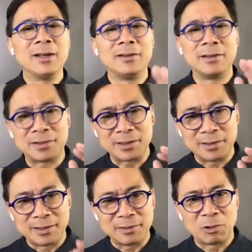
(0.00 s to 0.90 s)
This,
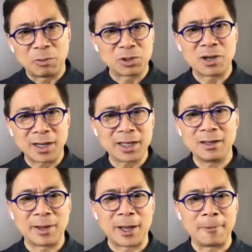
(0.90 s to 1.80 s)
what we're talking
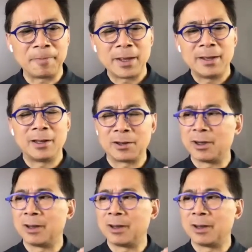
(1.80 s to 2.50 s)
about, Dr.